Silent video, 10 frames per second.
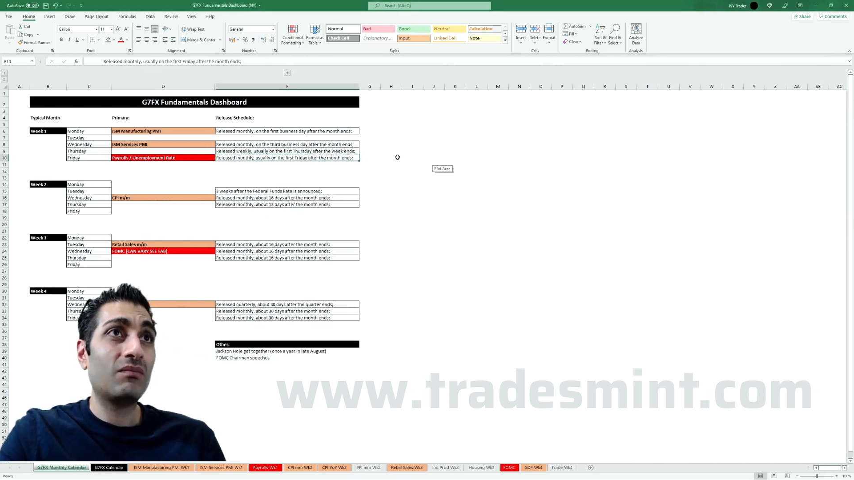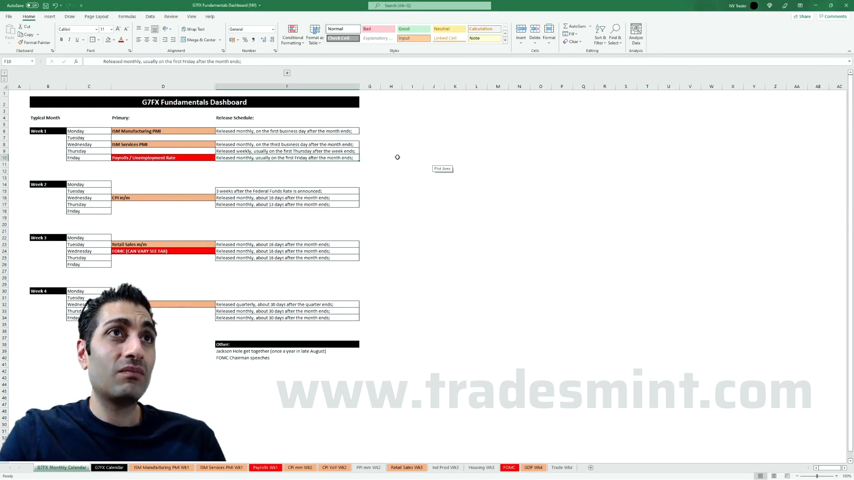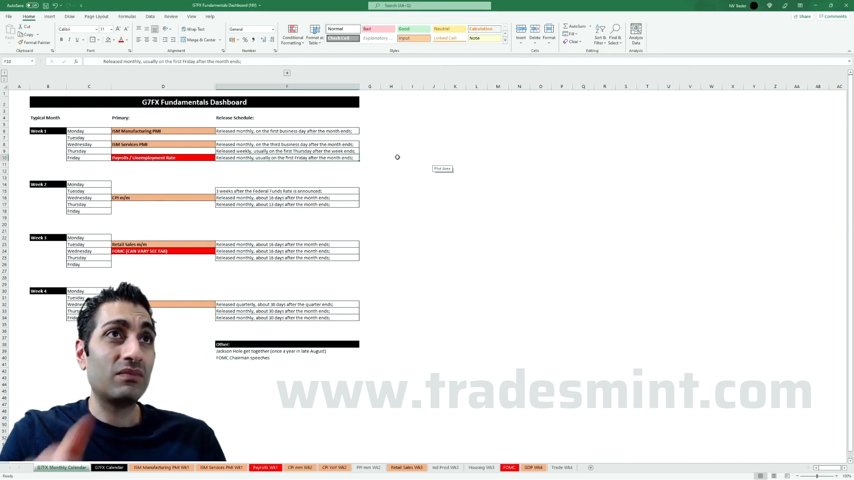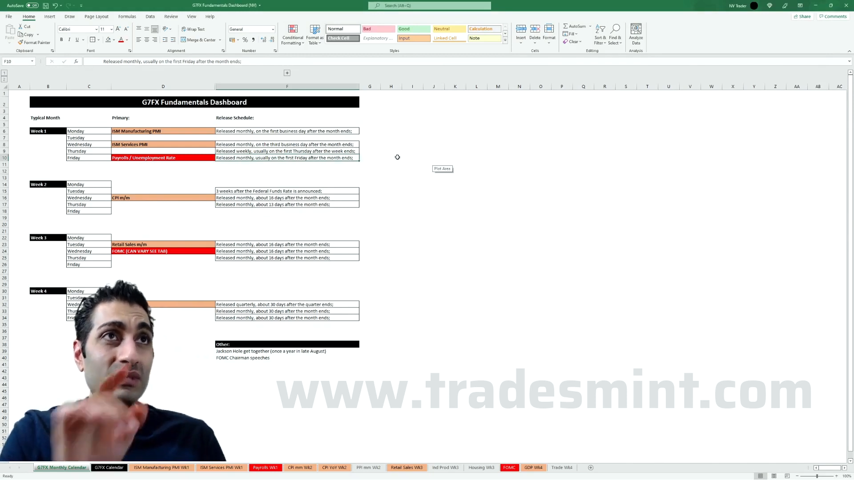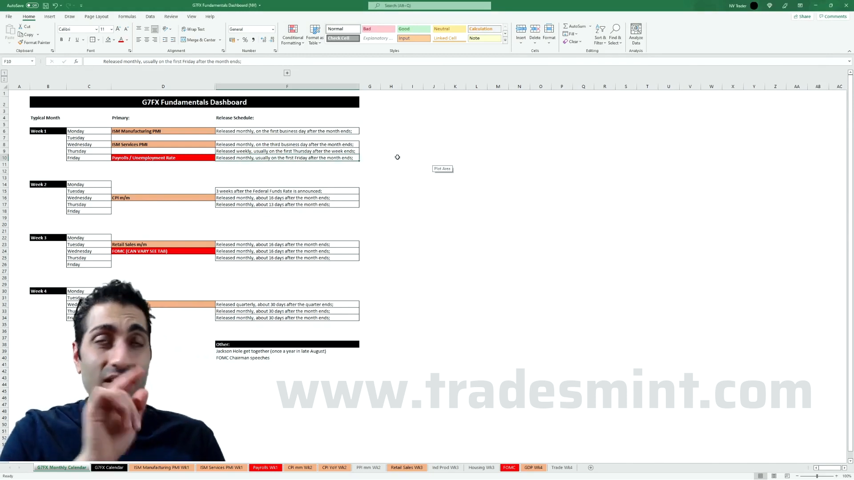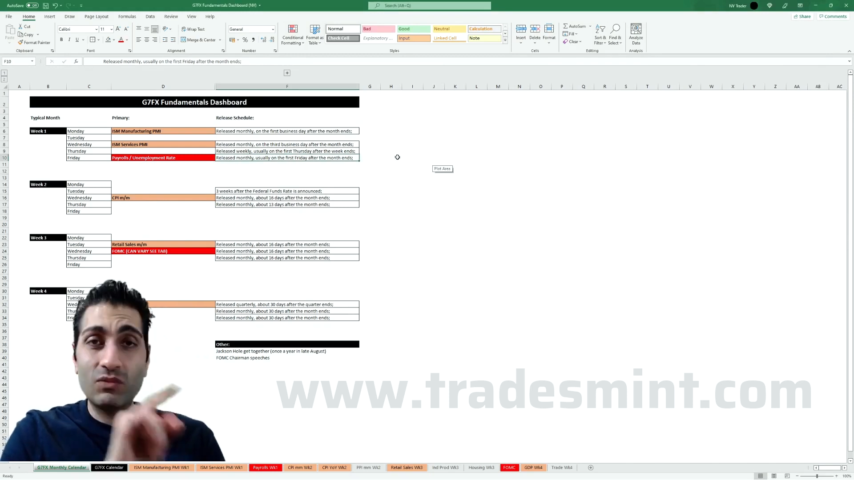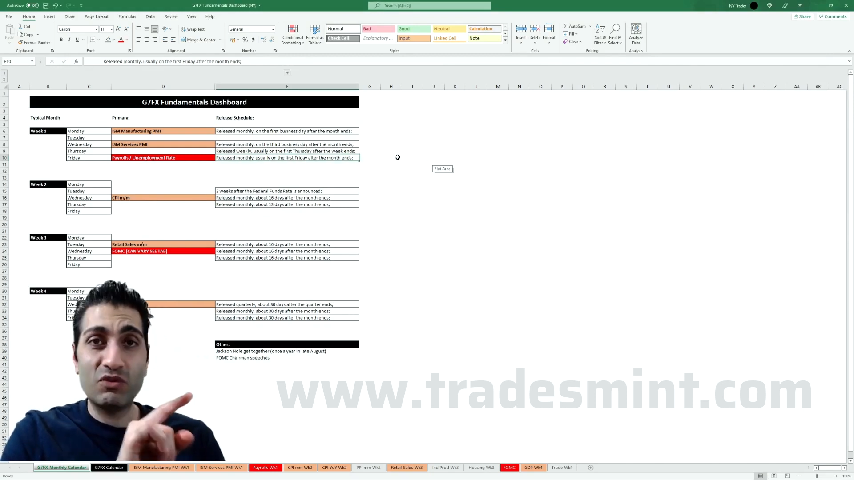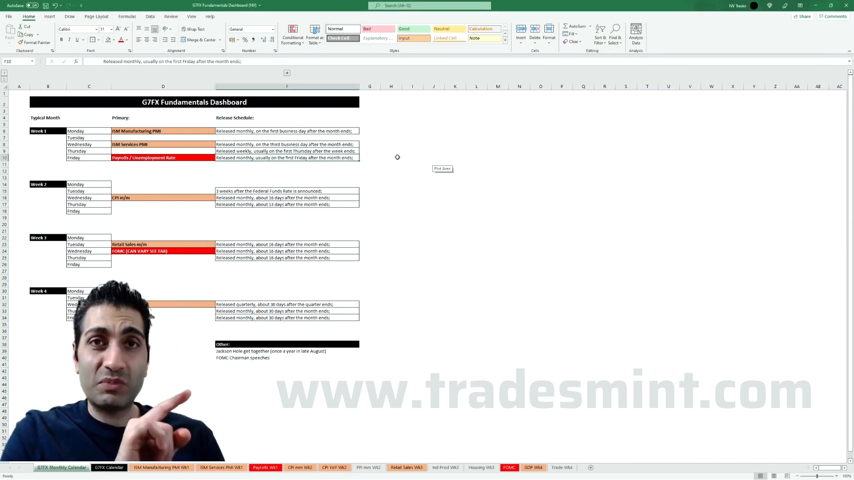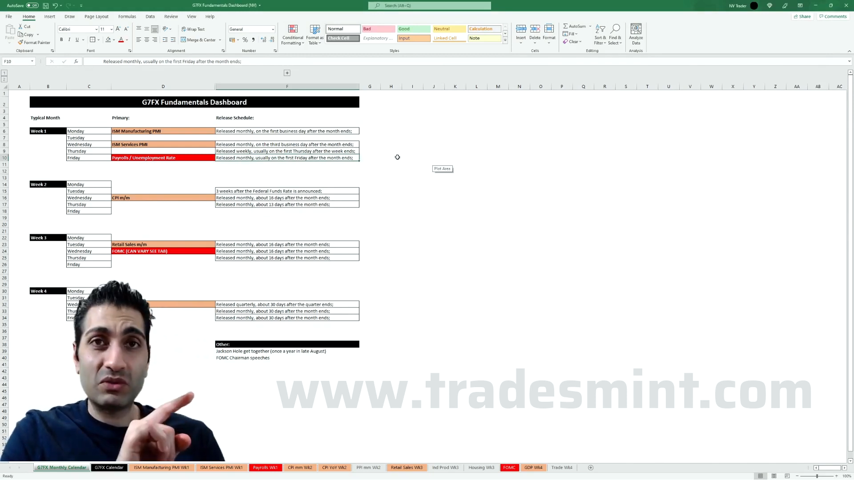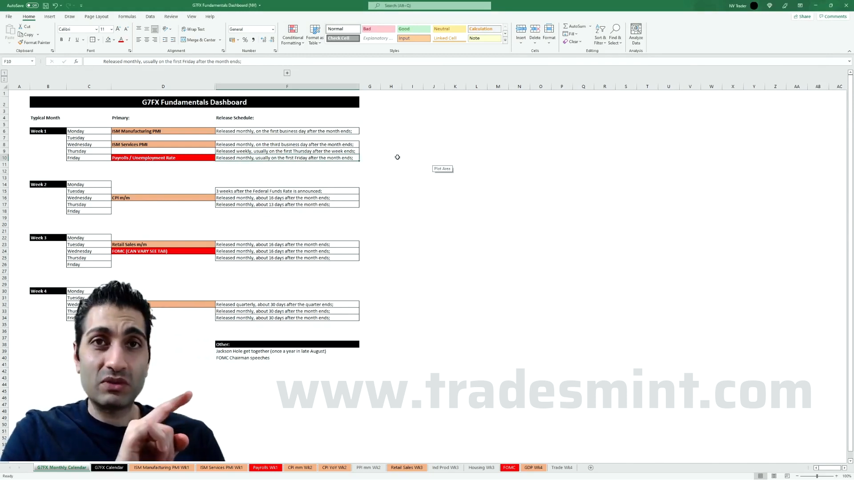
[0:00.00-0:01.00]
Then we've
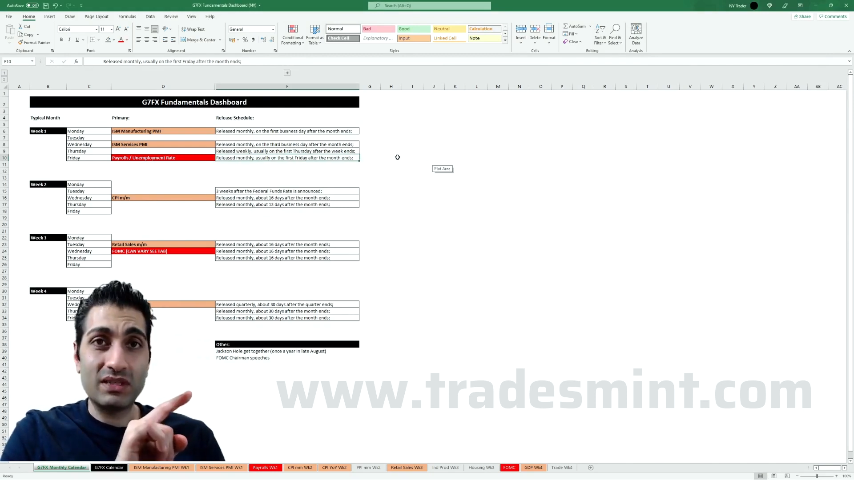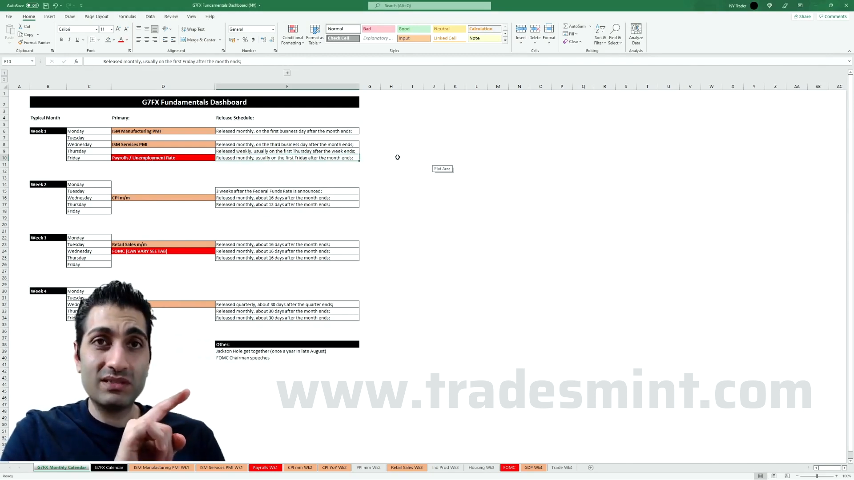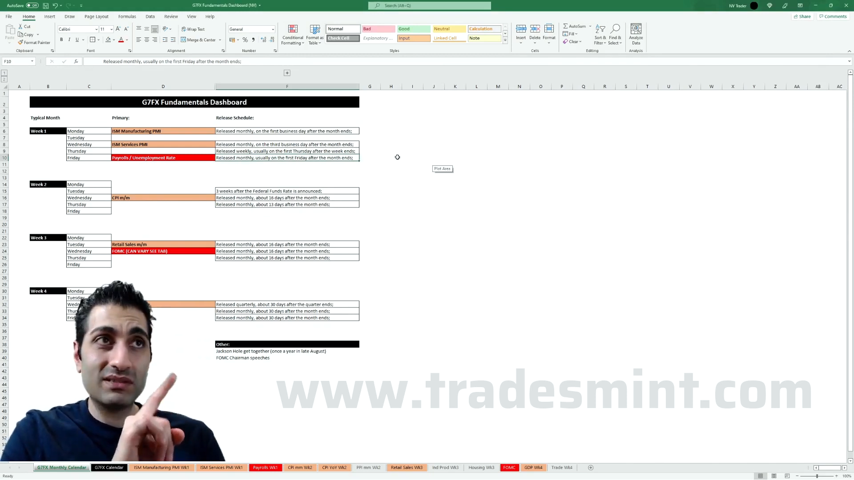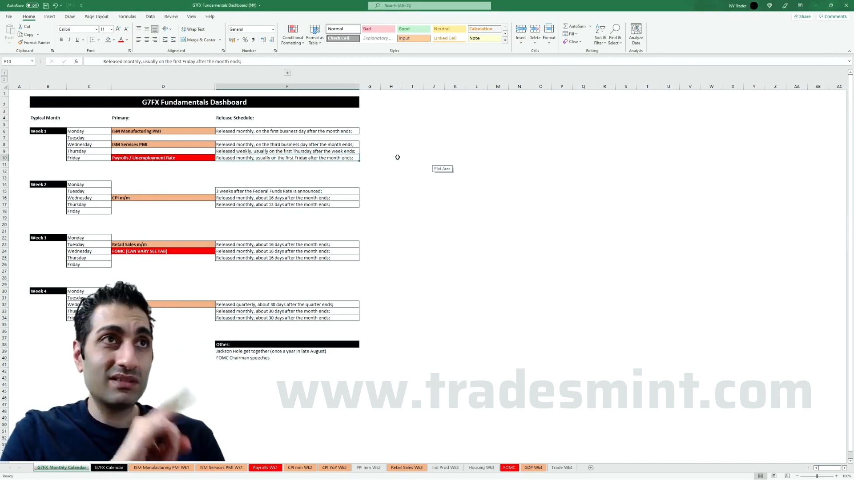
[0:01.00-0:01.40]
built this,